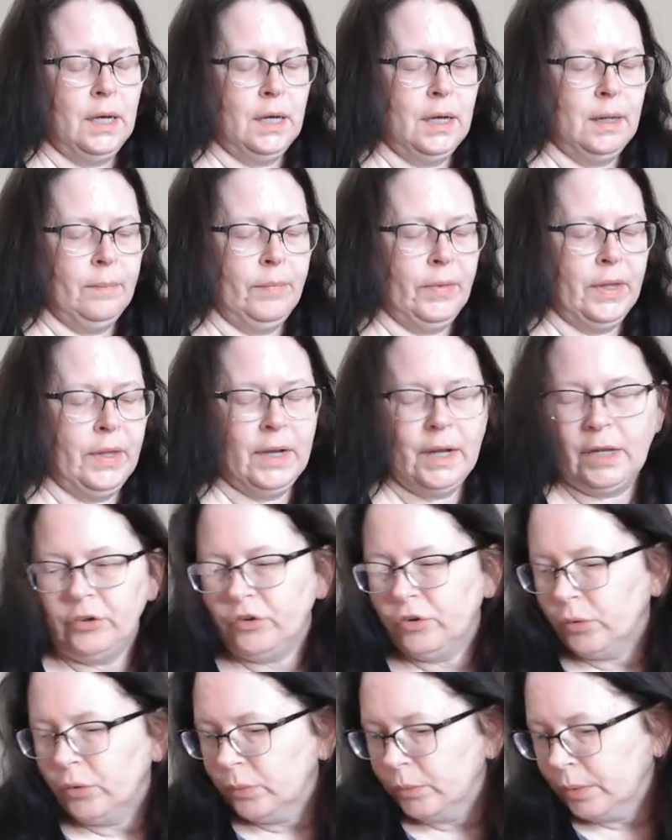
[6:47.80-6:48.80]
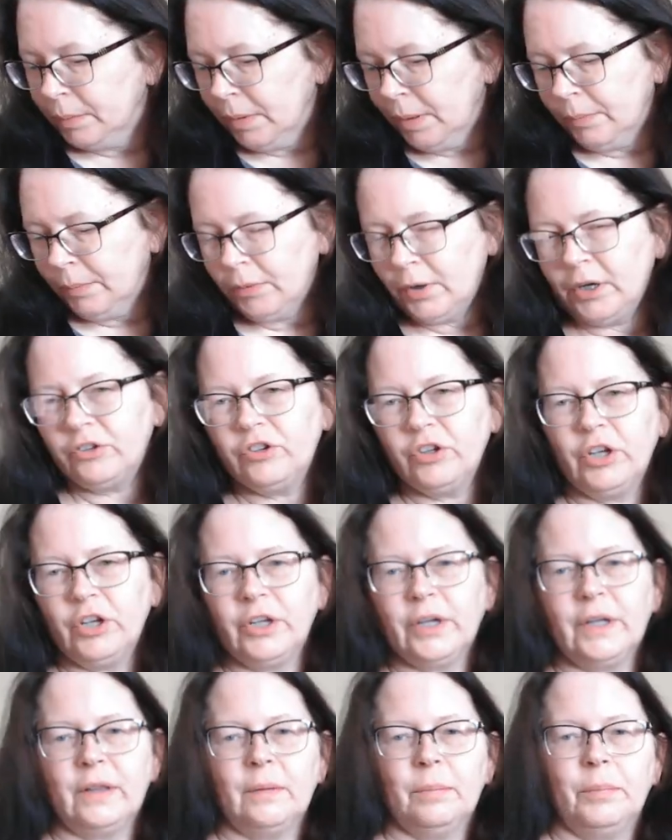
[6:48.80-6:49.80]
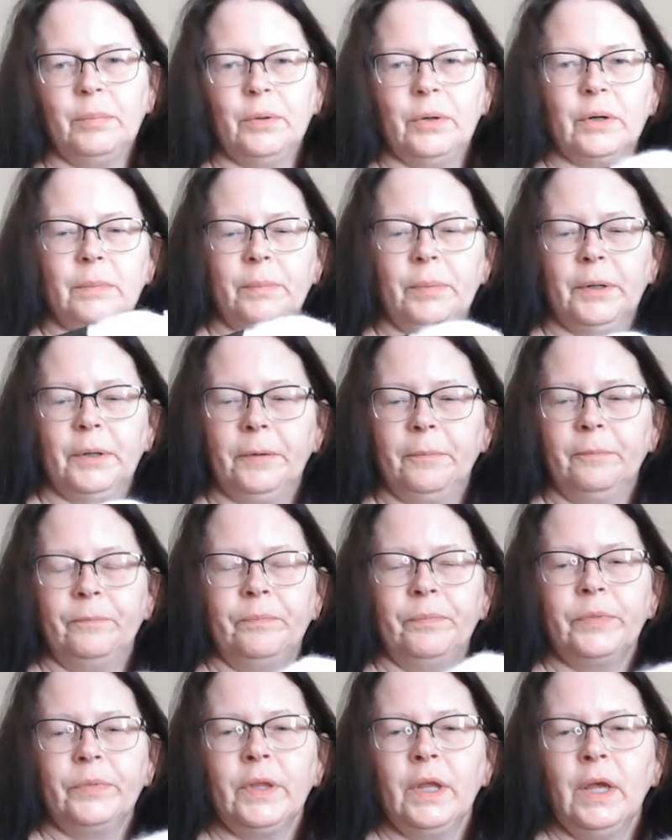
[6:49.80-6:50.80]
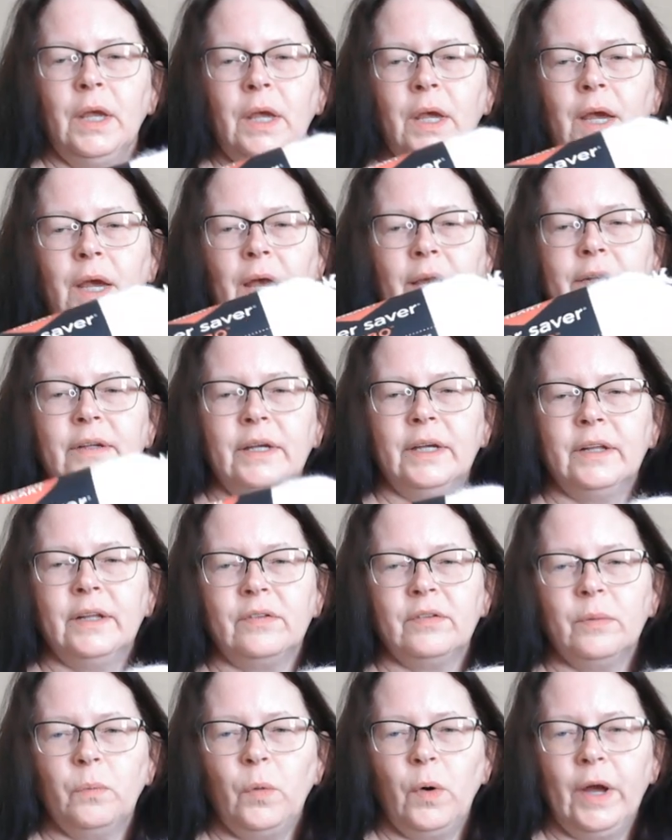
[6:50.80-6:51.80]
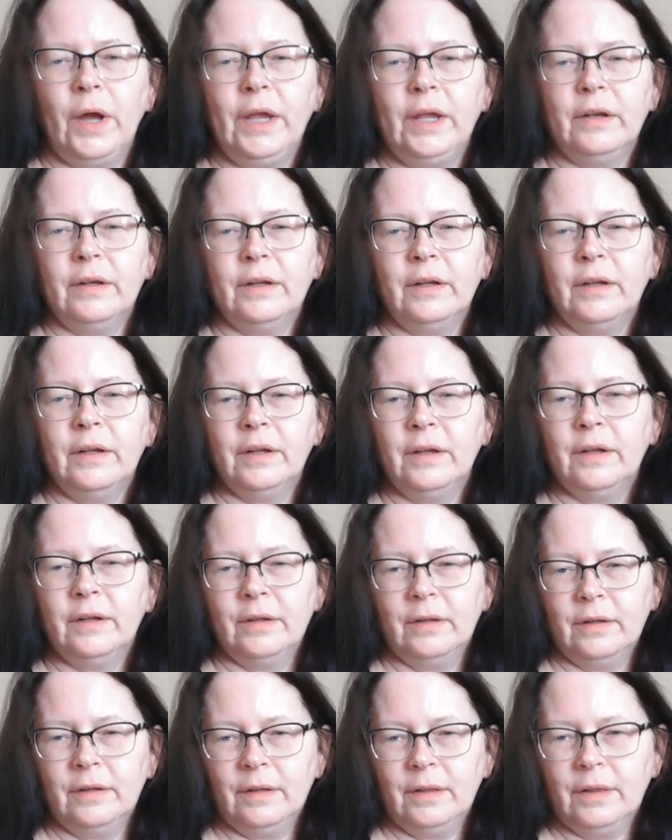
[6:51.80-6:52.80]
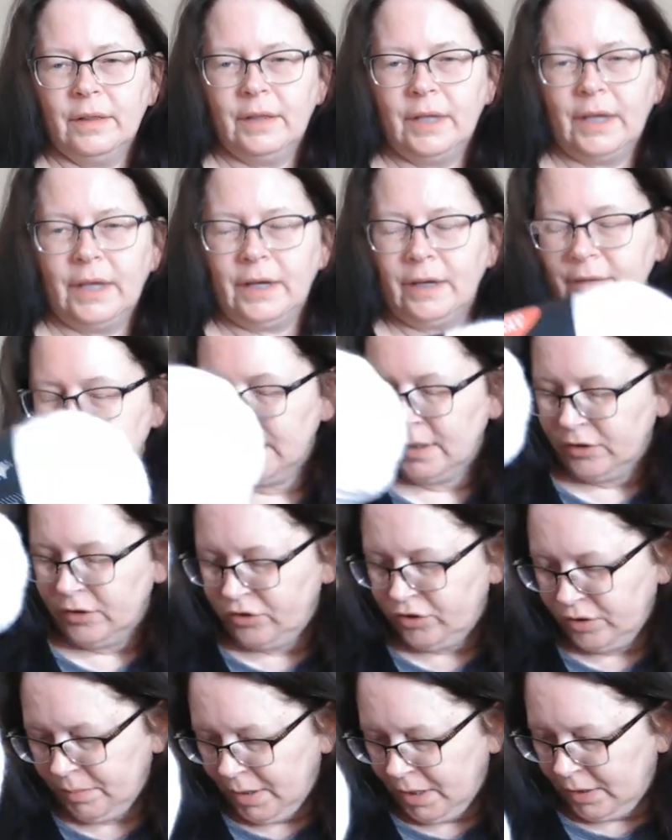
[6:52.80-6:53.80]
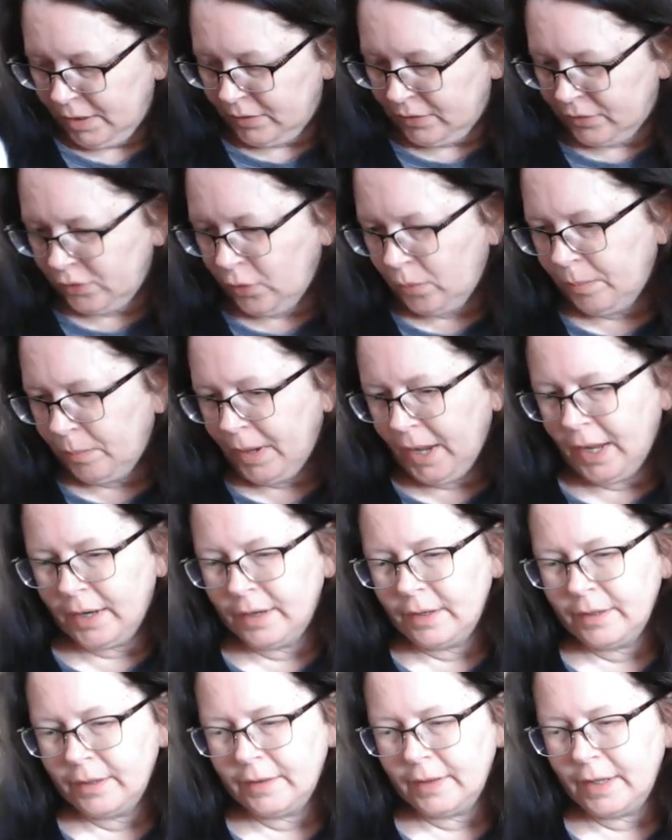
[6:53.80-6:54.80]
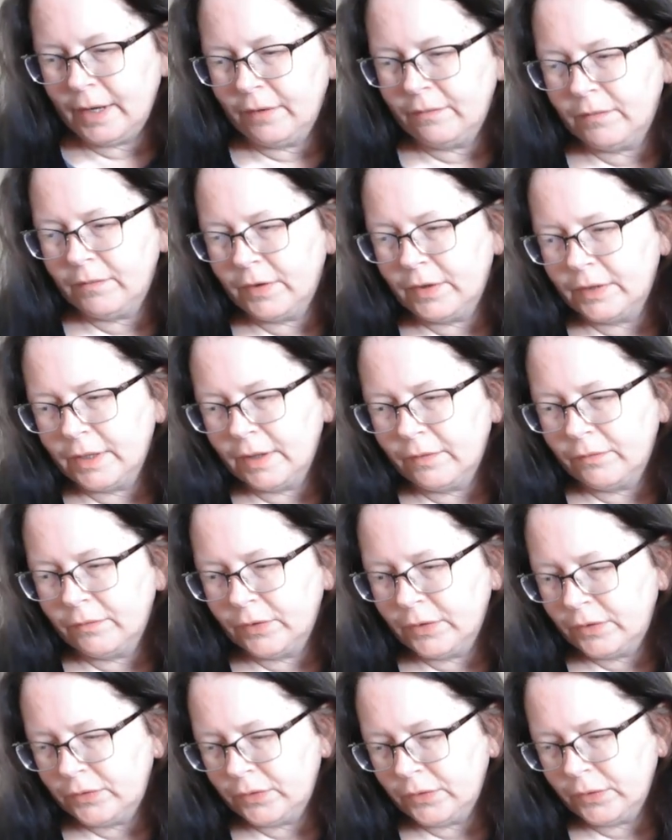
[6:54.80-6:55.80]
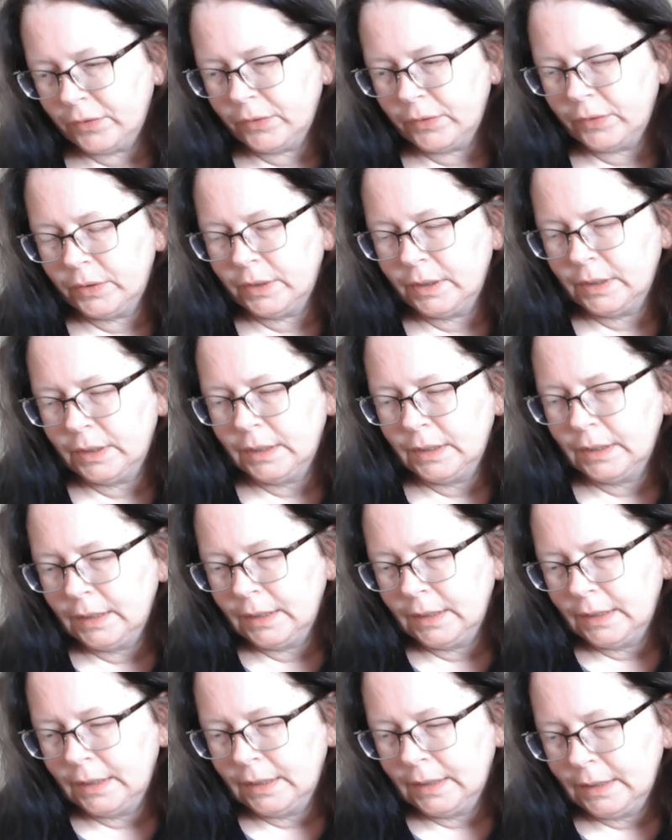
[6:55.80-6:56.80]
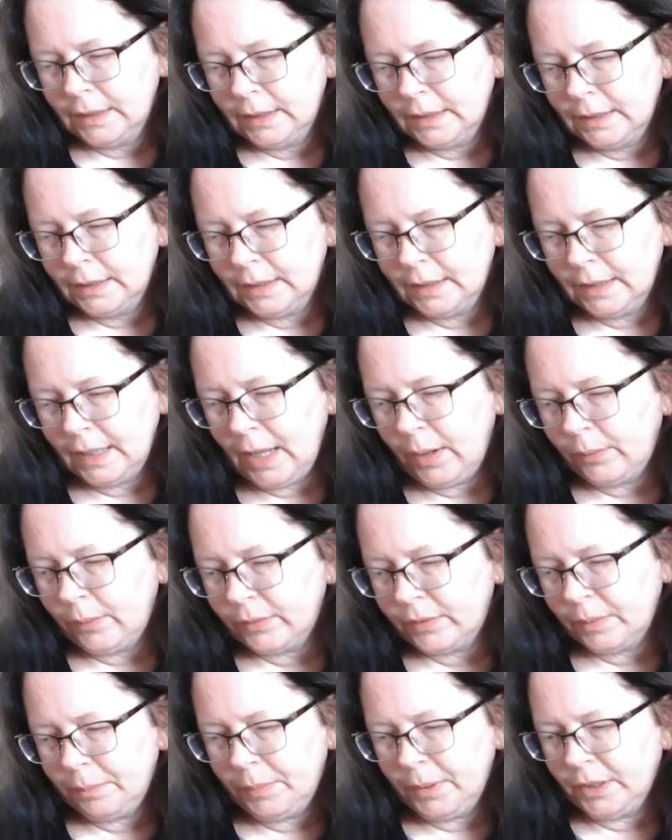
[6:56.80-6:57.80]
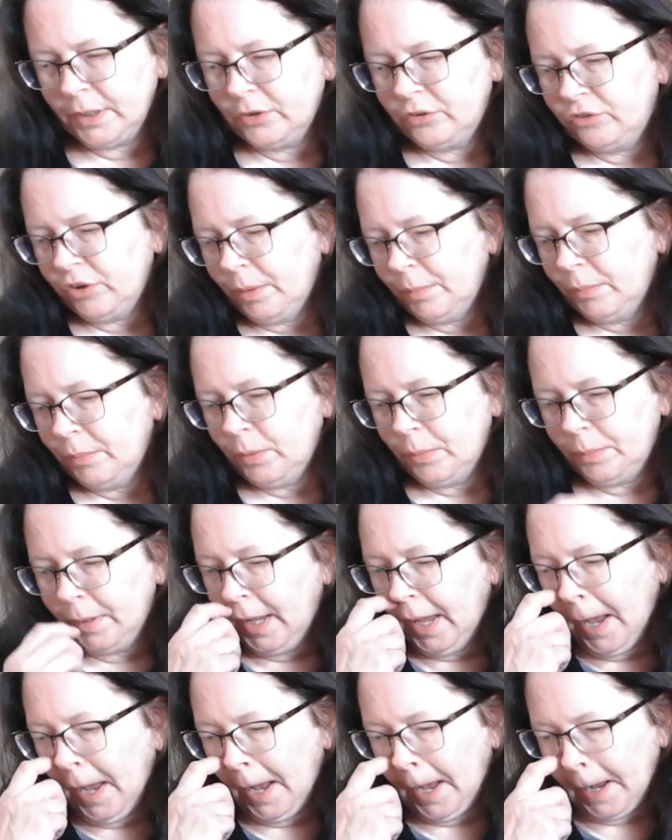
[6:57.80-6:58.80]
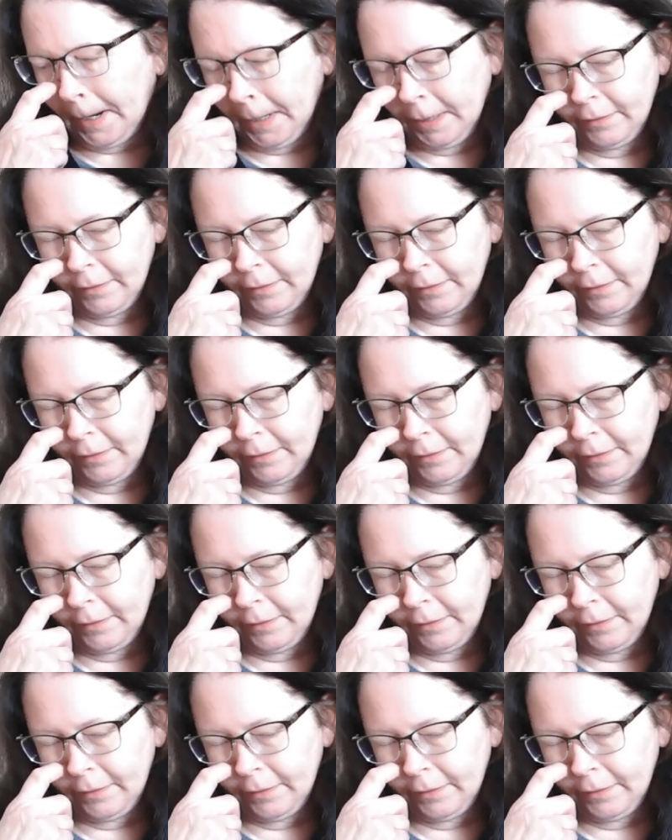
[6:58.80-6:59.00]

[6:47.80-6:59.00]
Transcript: Um, and I don't remember, I should look at the book, but I did get some white like I said, she made a snowman that I fell in love with. So, and that was a big jumbo pack.